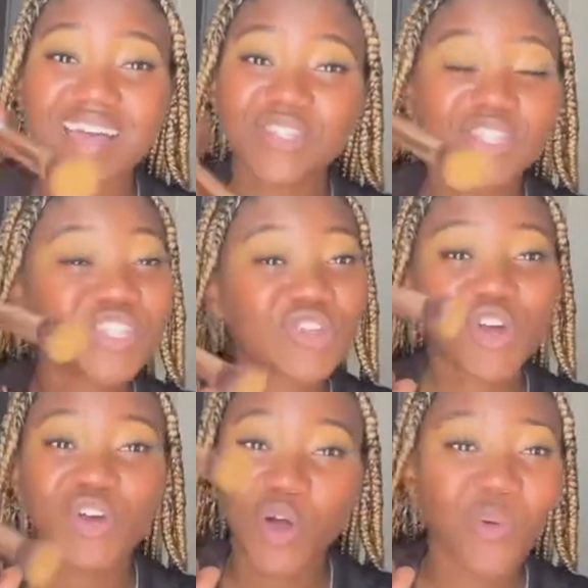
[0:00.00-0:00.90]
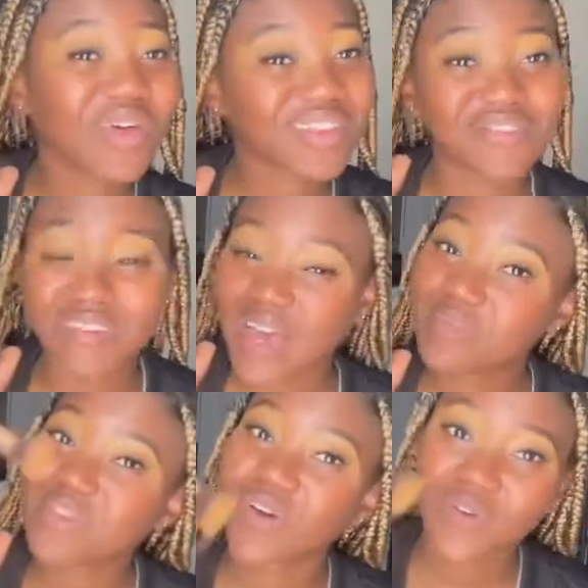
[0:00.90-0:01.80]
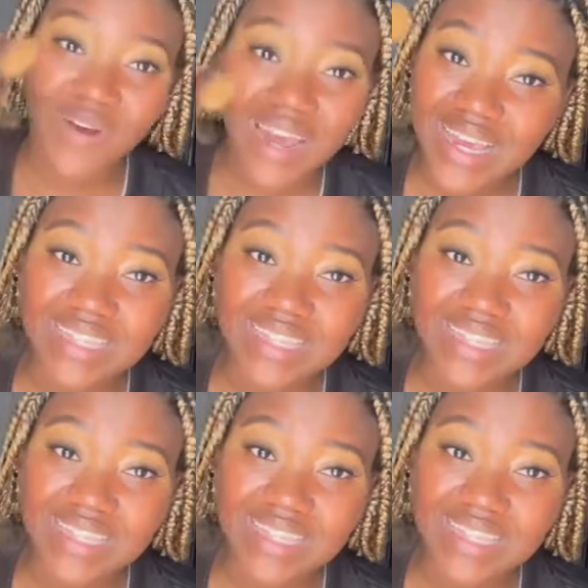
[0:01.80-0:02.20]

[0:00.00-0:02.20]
guys, you just gotta go where the vibes are right.